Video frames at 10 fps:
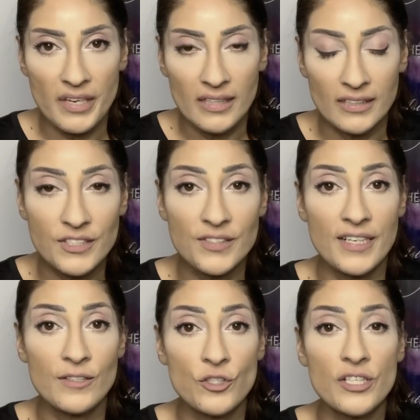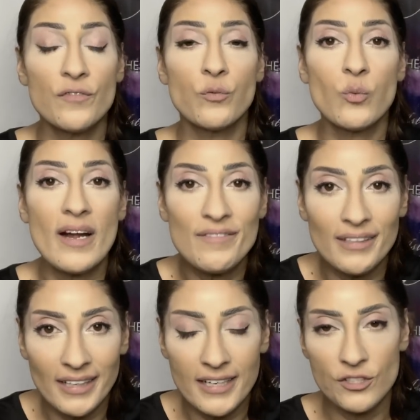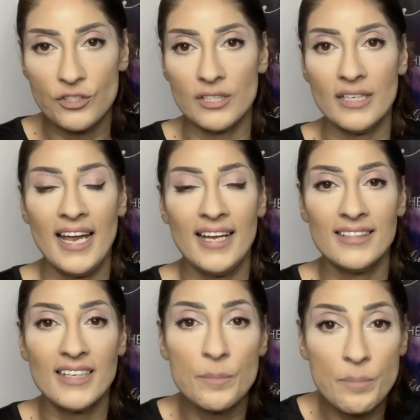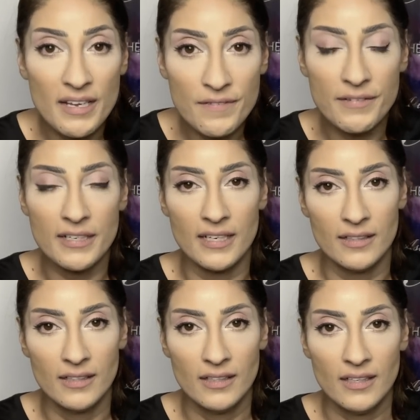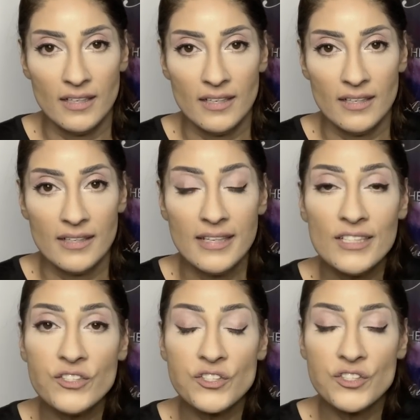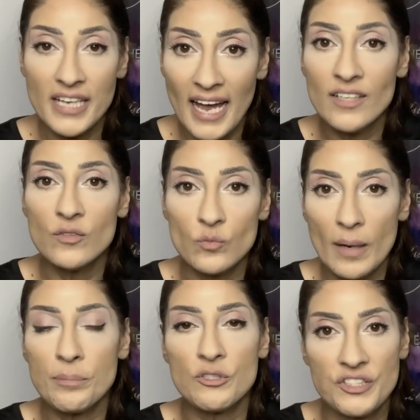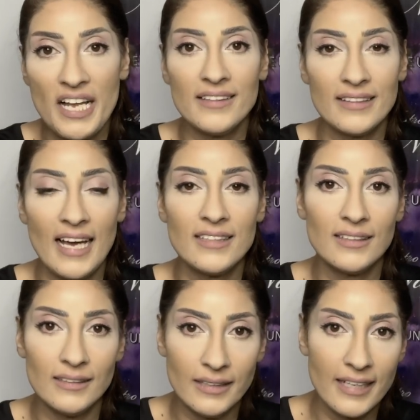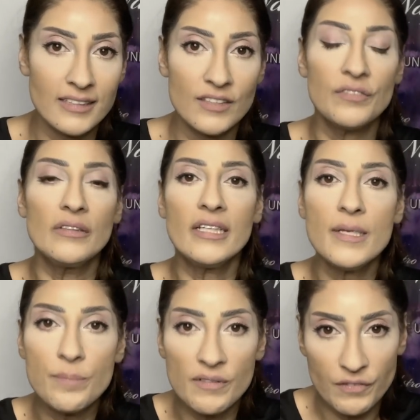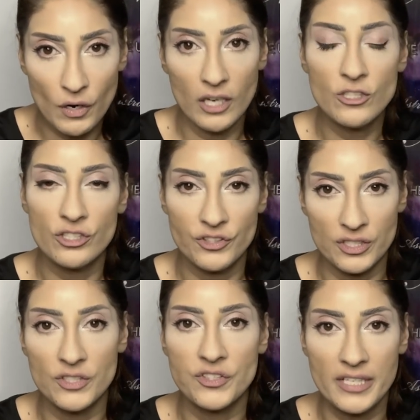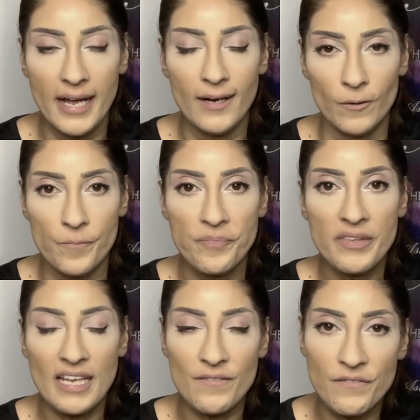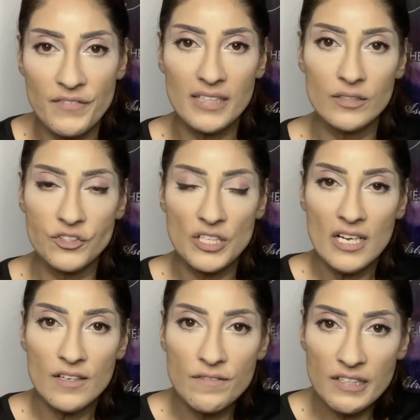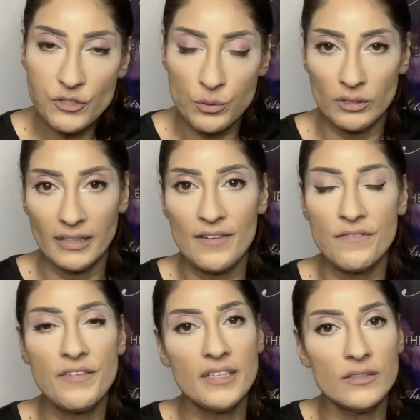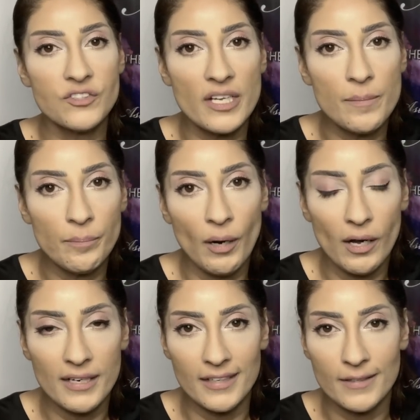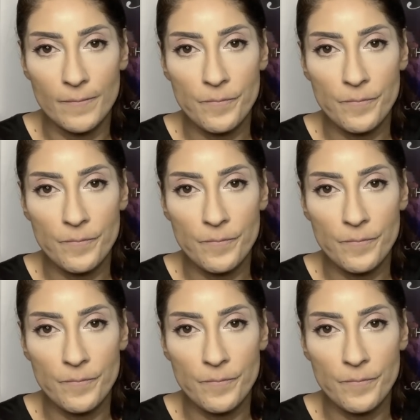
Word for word: This is energy of revelation and epiphany. This can represent that collective leap of consciousness now that feels visceral, that feels embodied.